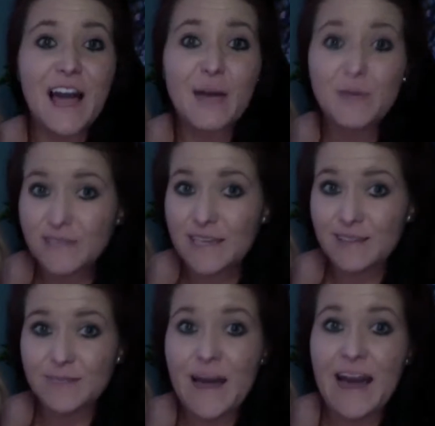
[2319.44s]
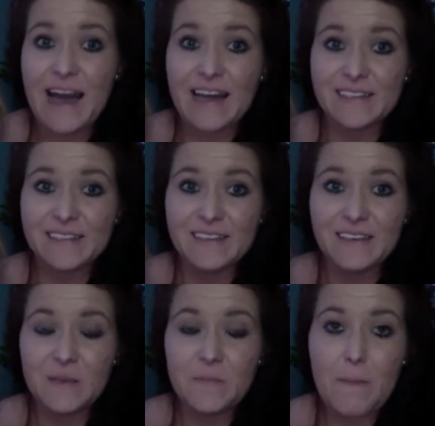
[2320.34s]
was like a spaz
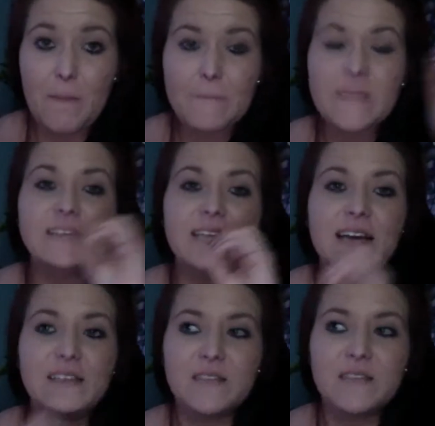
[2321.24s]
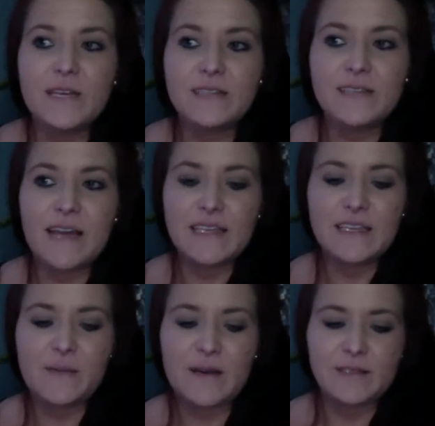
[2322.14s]
because I got so excited
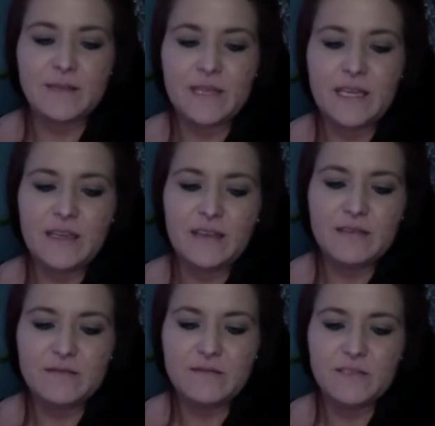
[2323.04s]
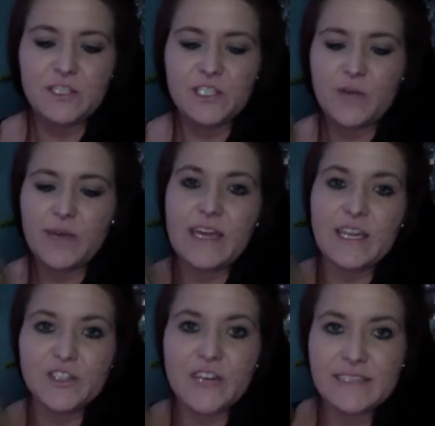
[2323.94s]
about somebody showing
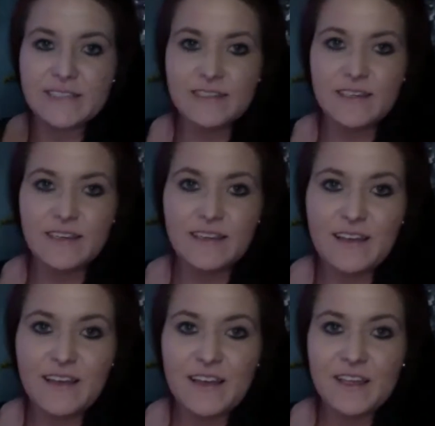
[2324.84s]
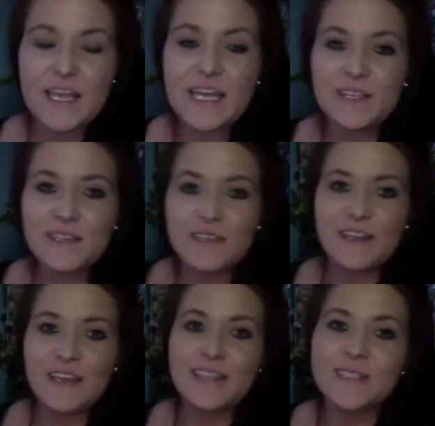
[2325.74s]
interest. Like,
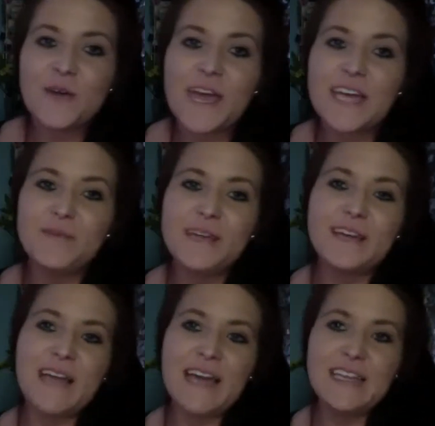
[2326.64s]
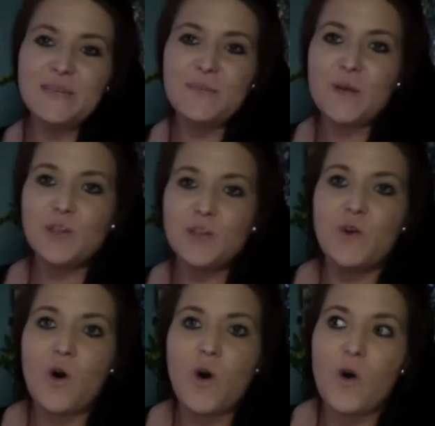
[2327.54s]
it's okay to be excited, but
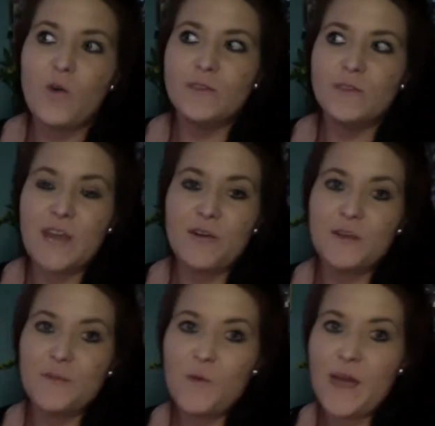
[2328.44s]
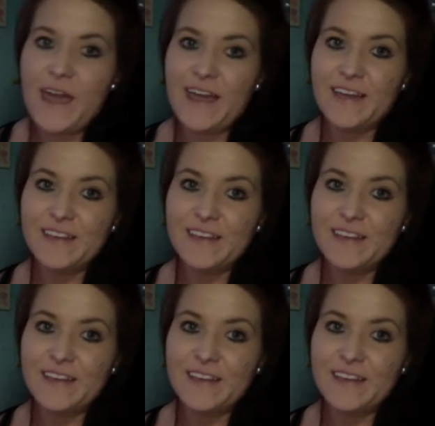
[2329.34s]
don't scare them away.